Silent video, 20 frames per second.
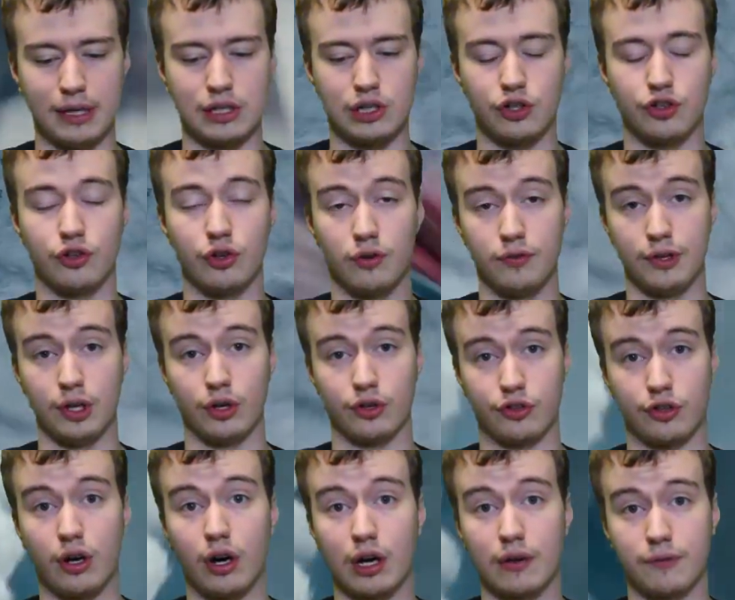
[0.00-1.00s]
and you do feel
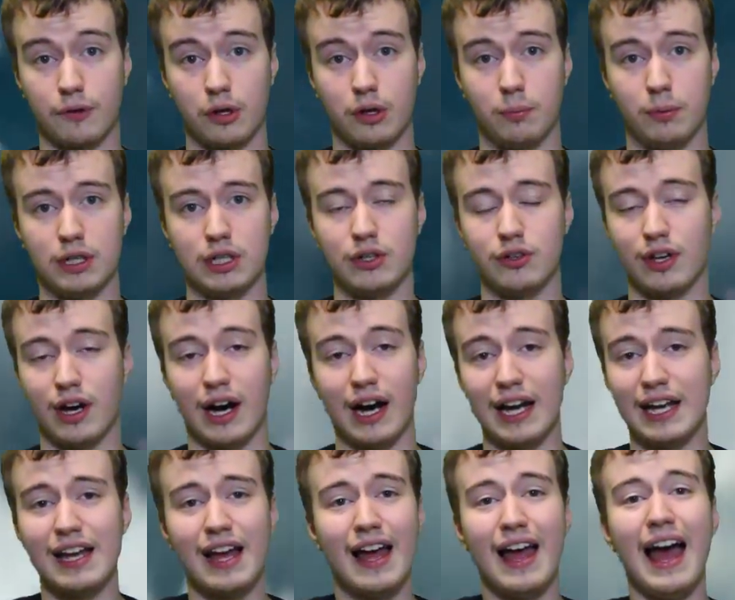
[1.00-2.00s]
sorry for him when you
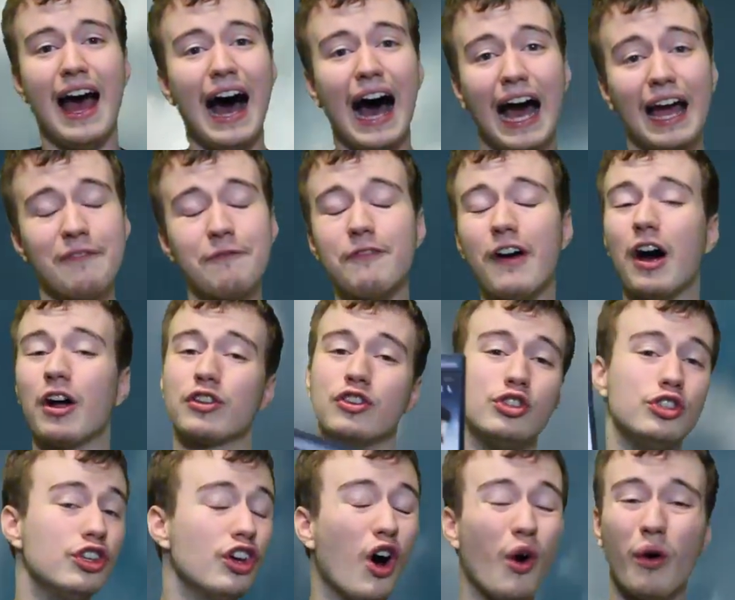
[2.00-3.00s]
die, I felt
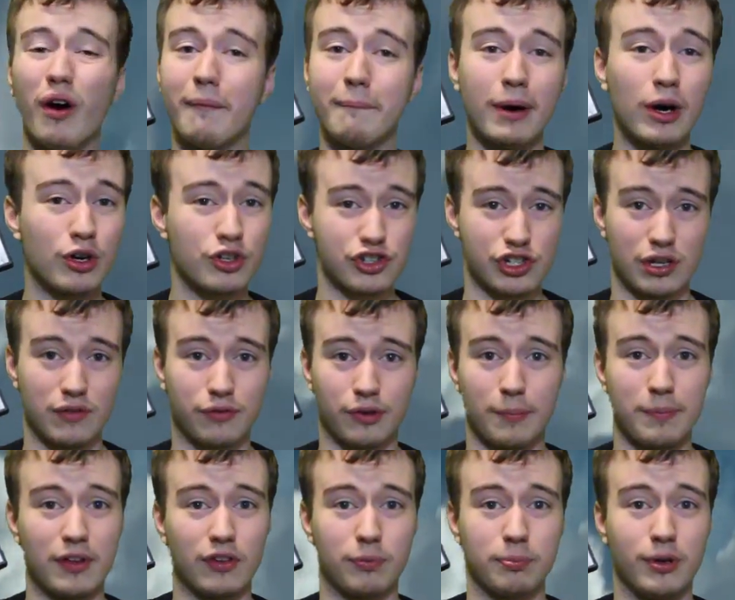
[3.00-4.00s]
no emotion
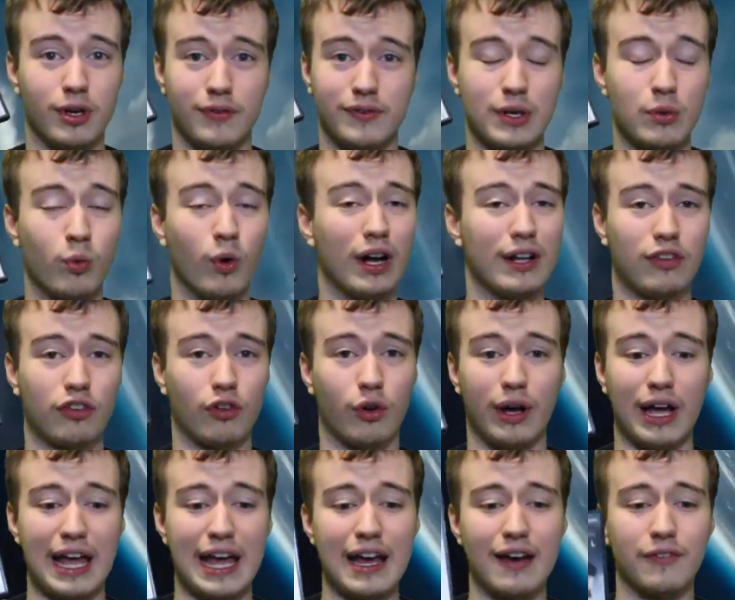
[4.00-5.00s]
from this movie
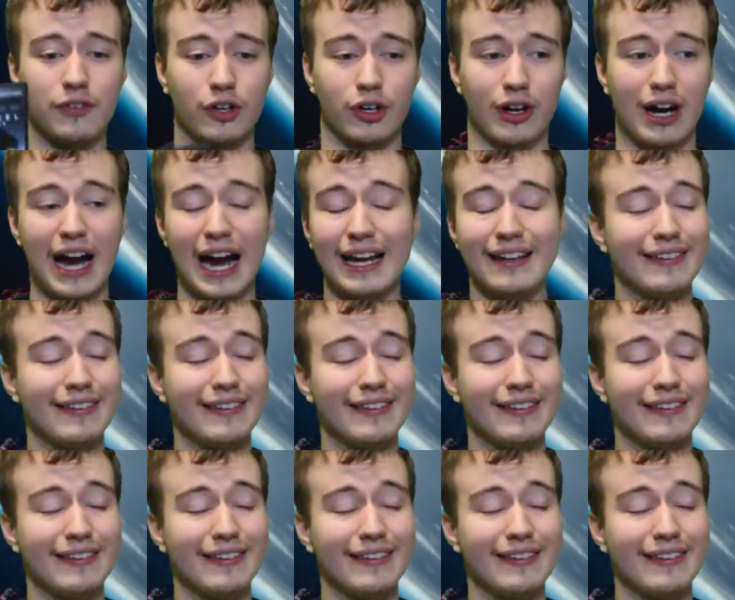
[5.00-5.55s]
whatsoever. I